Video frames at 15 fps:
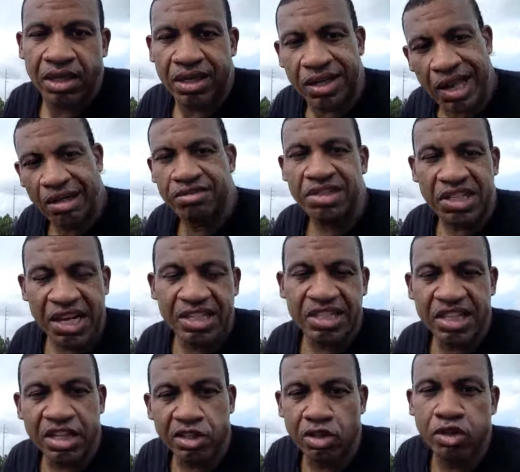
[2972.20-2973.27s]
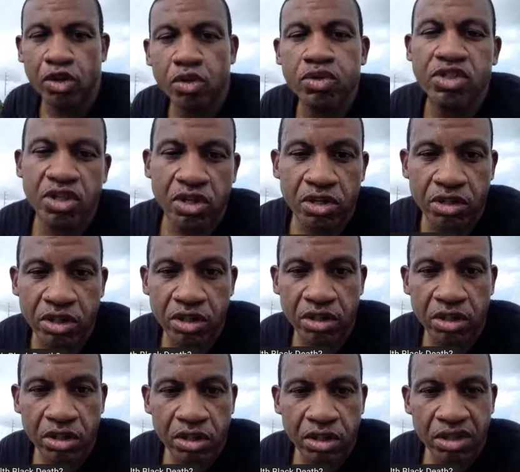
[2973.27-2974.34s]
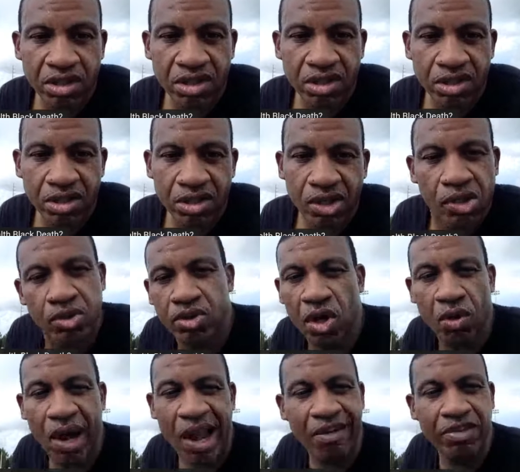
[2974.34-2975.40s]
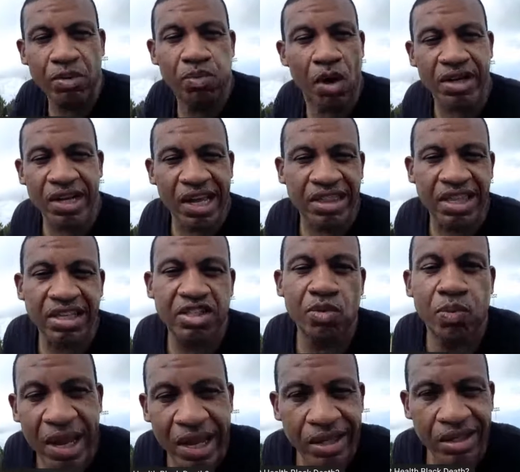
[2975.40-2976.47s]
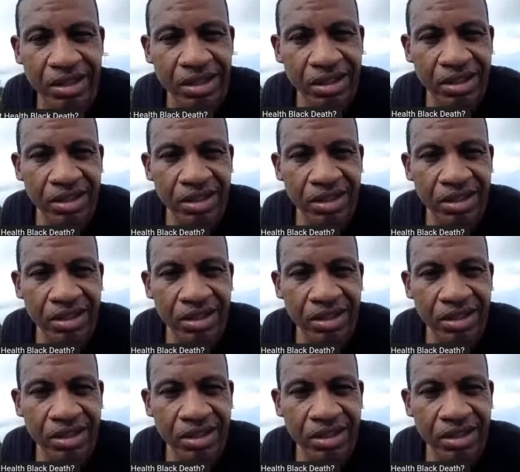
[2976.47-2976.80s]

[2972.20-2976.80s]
Clout chasing is losers who don't have the work ethic to win,